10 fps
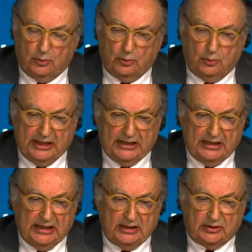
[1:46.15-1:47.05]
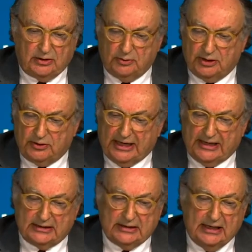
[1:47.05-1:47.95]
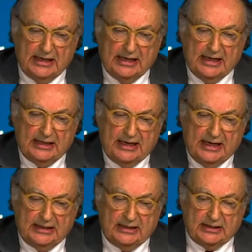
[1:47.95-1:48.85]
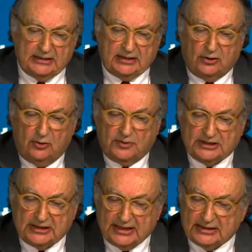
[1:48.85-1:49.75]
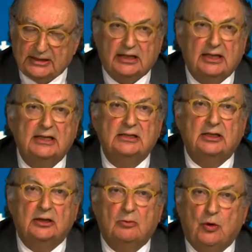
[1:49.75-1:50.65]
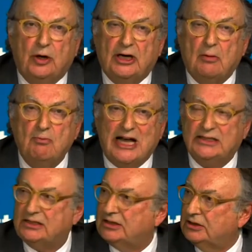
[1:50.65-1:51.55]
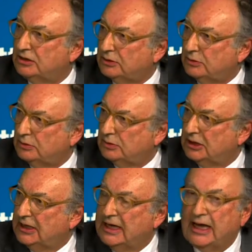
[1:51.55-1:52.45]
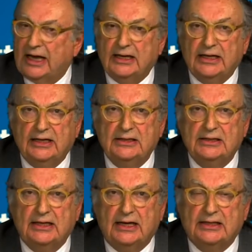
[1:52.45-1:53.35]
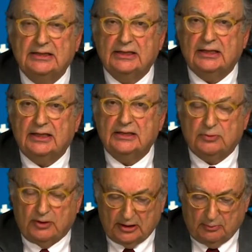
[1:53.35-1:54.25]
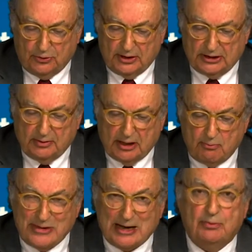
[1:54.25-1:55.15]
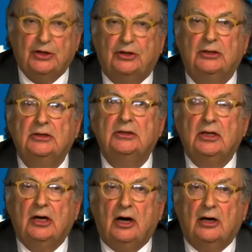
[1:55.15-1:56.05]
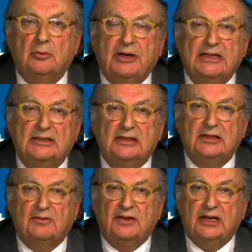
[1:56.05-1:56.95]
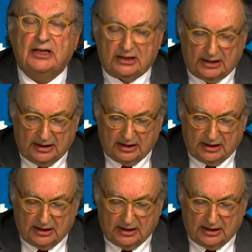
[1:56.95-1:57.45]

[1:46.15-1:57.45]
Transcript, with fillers: we need to address. And the idea is that oversight is the things that the board must do and insight is the things where the board members, on the basis of their